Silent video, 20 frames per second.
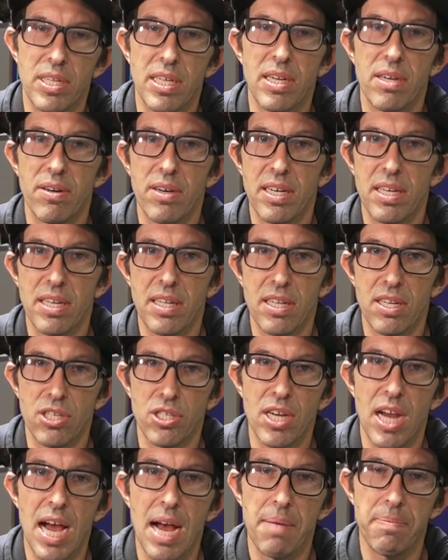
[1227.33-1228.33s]
here at the
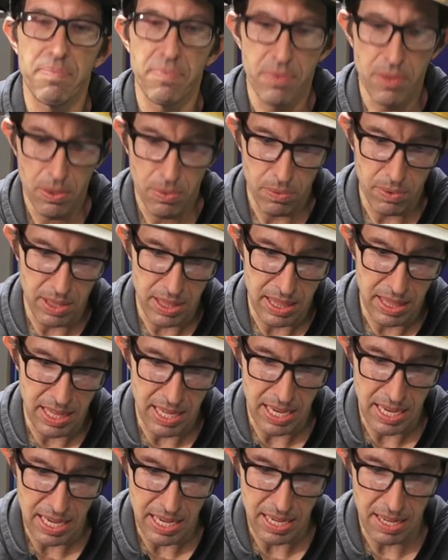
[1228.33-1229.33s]
shop with
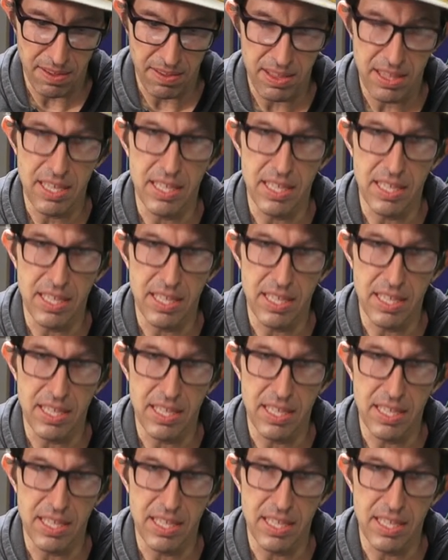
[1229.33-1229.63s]
uh,